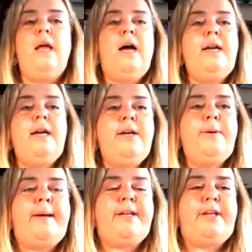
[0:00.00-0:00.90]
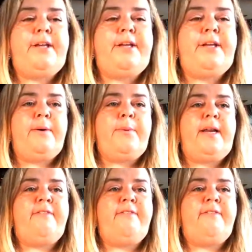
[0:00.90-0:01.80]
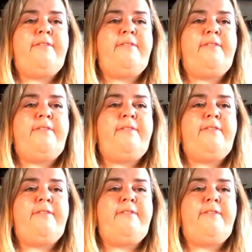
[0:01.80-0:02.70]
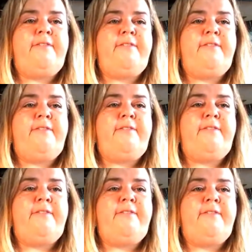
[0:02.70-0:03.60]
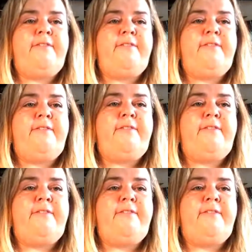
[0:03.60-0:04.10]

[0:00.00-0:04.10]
I don't know about you, but whenever I'm painting, I have 2